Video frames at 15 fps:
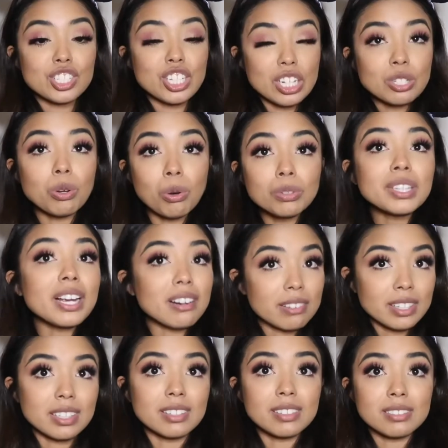She told
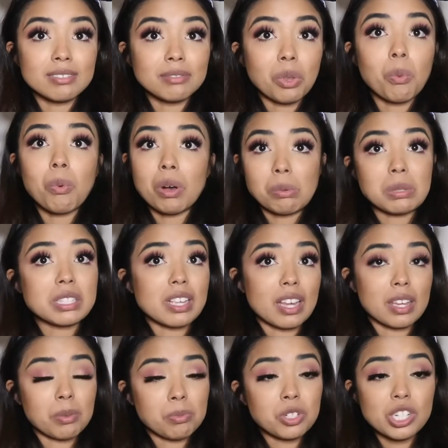Ariel what was
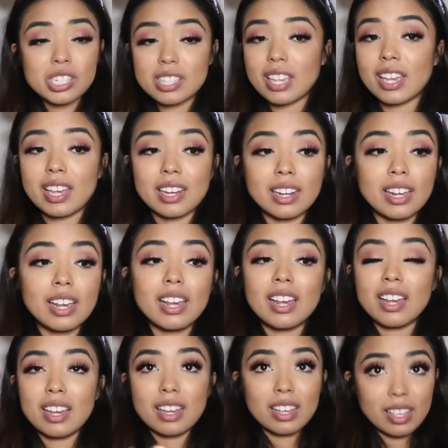up. She said,
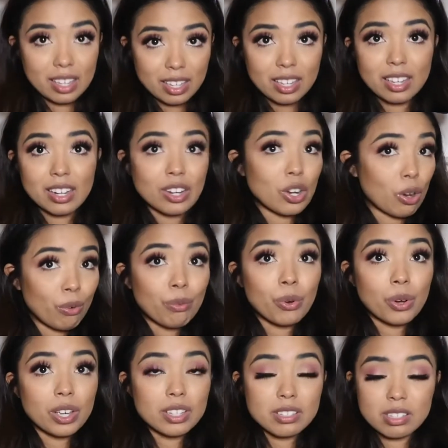no
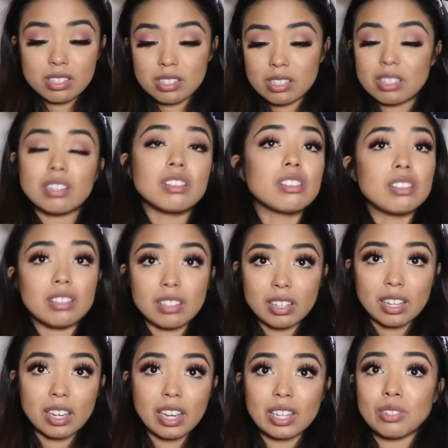voice,
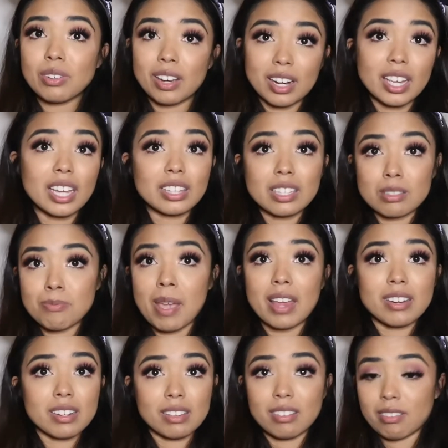and you gotta get this
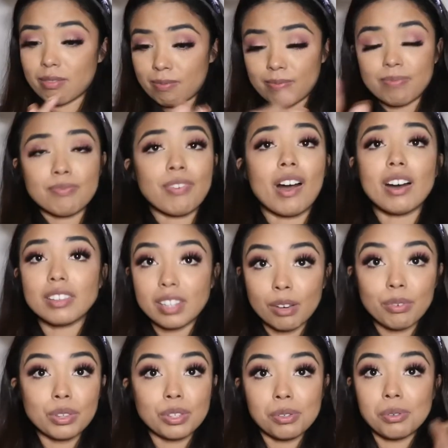man to fall in love
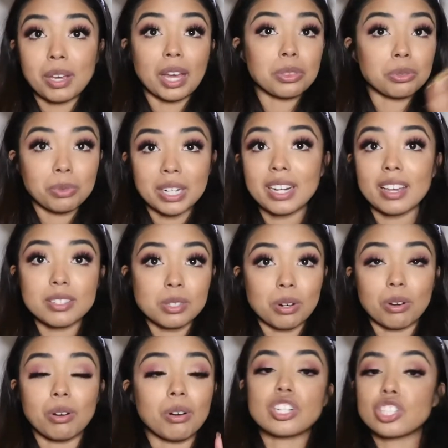with you. You got three days,
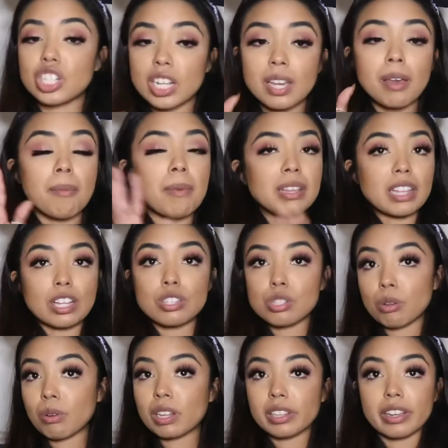girl. She made that
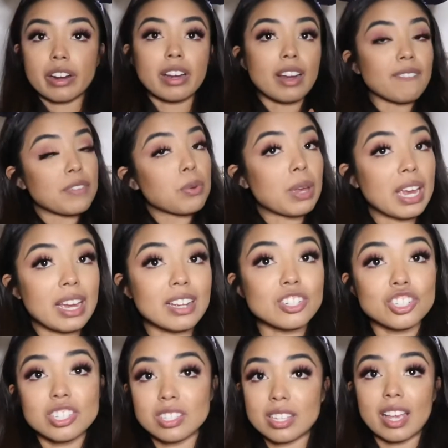so clear, and if you can't,
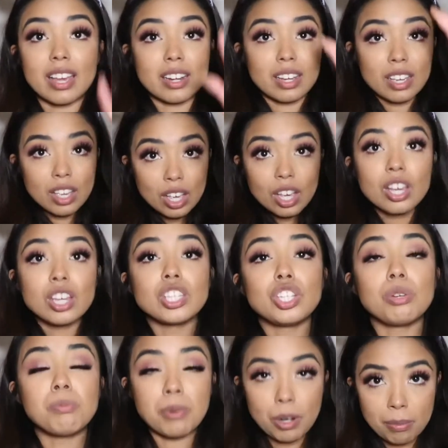she said,
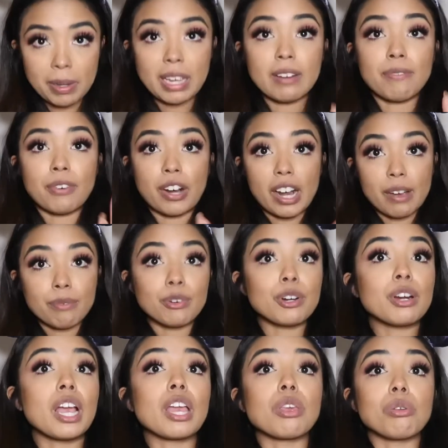you mermaid forever,
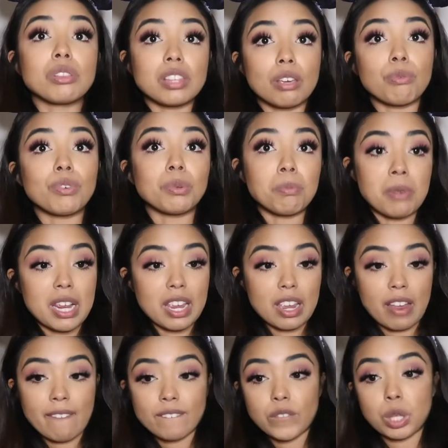and you live with
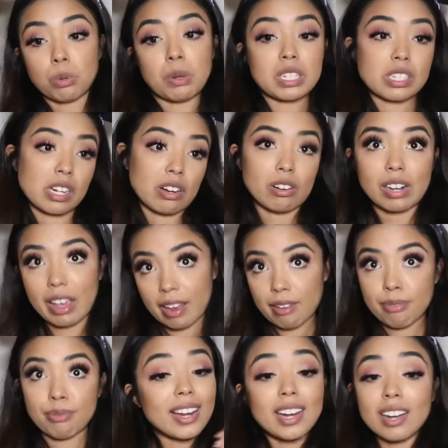me for the rest of your life.
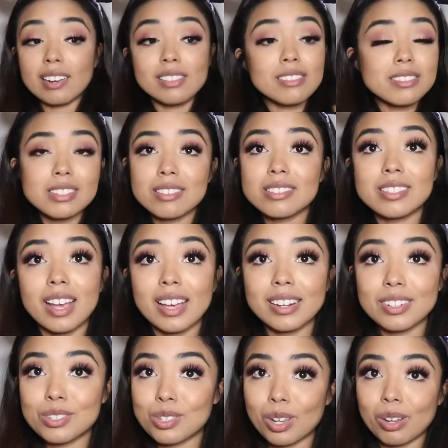And Ariel still
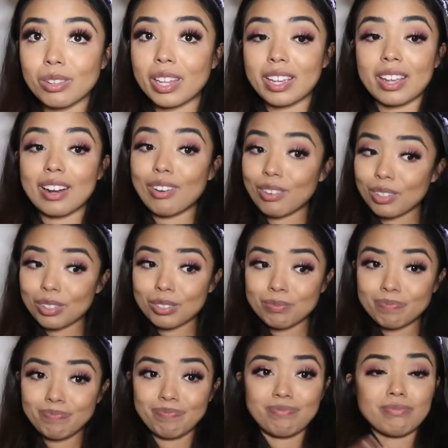signed, so like Ariel
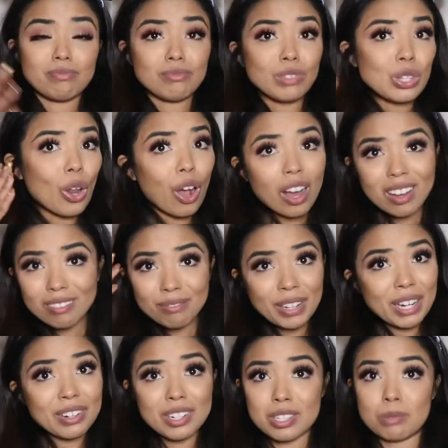not
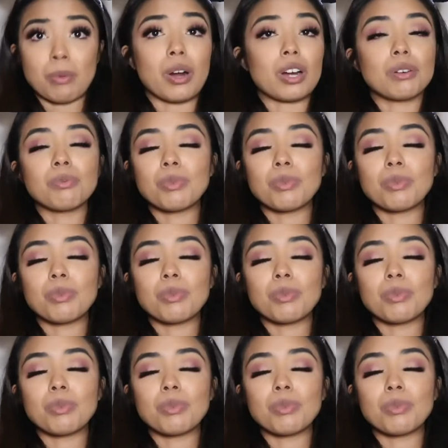very smart.